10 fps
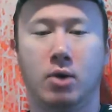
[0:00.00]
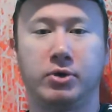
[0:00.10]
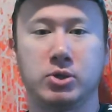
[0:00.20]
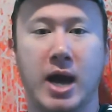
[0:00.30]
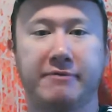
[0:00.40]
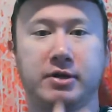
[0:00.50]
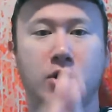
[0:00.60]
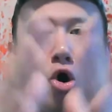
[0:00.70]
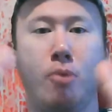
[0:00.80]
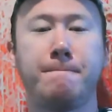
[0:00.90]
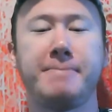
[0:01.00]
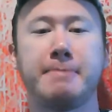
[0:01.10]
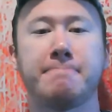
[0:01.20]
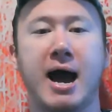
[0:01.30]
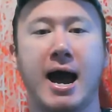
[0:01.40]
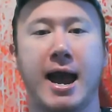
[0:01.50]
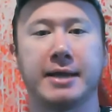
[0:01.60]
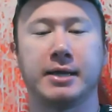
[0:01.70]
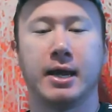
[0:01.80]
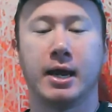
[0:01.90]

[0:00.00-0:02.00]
When you have an open mind,